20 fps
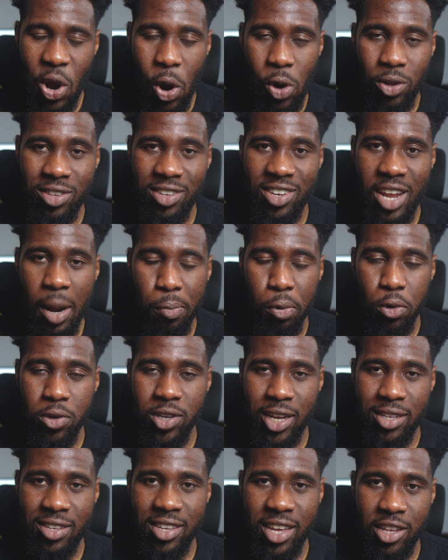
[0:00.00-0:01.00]
until that
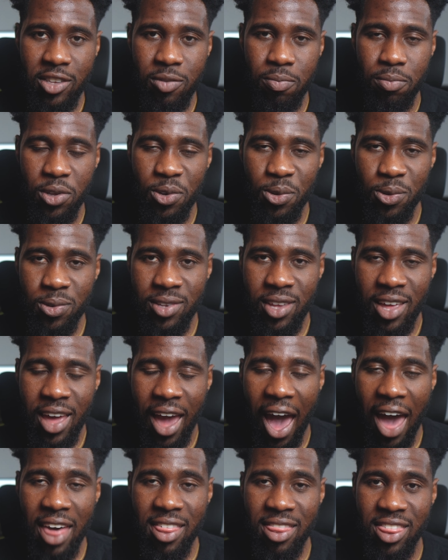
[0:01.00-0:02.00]
project gets built
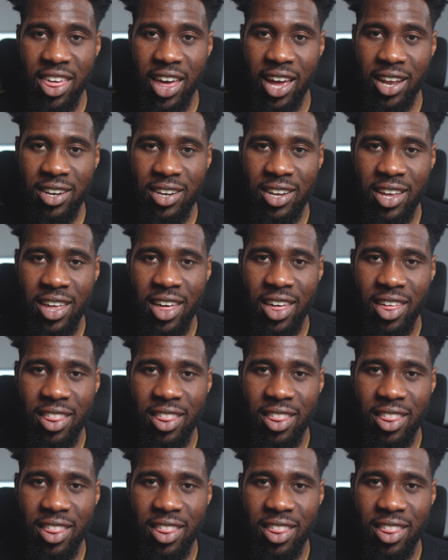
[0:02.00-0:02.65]
and then